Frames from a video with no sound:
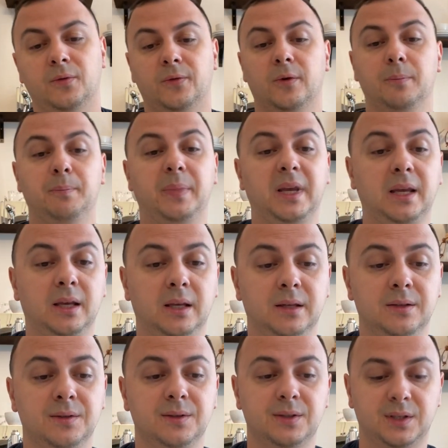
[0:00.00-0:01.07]
for
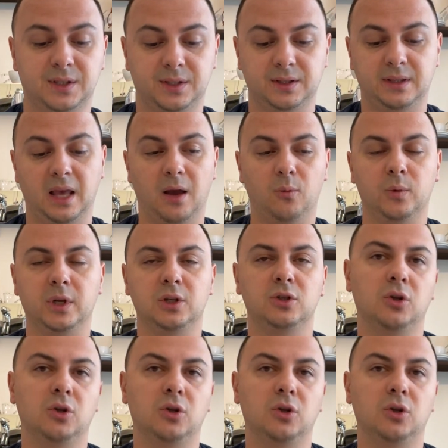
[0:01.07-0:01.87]
beans that we